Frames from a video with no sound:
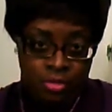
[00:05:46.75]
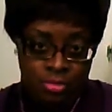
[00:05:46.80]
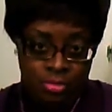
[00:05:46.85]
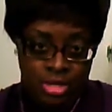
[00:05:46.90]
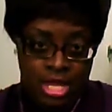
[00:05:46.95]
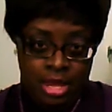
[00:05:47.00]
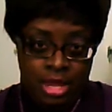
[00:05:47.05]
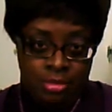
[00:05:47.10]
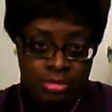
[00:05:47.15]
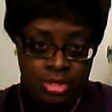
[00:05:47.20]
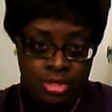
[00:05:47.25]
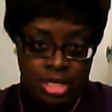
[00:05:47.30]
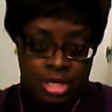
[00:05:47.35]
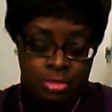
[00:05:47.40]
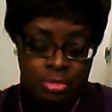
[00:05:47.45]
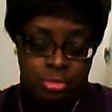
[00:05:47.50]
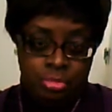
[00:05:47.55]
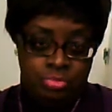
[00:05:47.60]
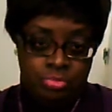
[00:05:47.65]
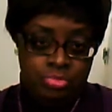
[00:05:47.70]
be able to
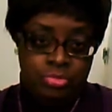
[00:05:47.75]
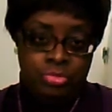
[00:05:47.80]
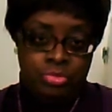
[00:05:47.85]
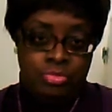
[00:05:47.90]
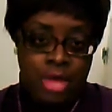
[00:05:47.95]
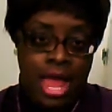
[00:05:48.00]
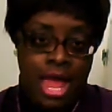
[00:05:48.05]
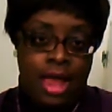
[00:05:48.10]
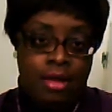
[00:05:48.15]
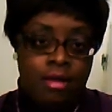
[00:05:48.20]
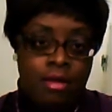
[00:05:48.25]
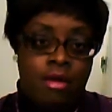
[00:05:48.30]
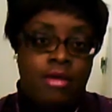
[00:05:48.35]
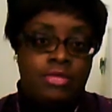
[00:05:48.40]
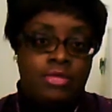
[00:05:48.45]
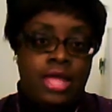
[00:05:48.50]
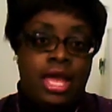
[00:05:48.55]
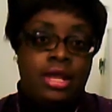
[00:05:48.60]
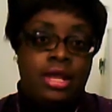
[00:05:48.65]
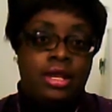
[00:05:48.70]
get back
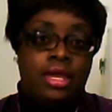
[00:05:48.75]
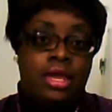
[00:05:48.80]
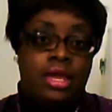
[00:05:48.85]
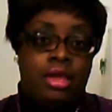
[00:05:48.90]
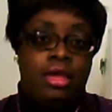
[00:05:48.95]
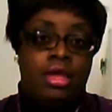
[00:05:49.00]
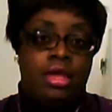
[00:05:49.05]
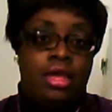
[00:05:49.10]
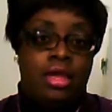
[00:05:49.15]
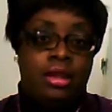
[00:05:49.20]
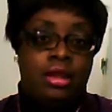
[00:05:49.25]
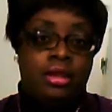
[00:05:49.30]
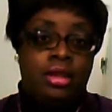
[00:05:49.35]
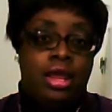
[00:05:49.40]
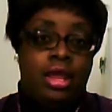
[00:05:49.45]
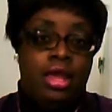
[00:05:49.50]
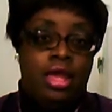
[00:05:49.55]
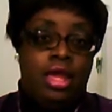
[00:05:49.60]
on that again,